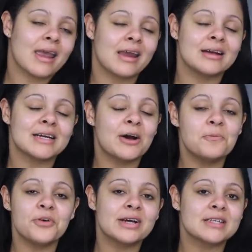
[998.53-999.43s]
And I
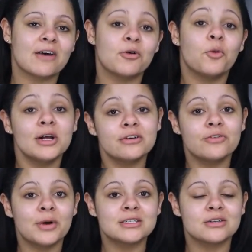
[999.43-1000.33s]
hope you guys have a
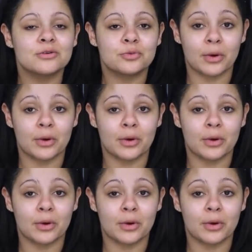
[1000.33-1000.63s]
wonderful rest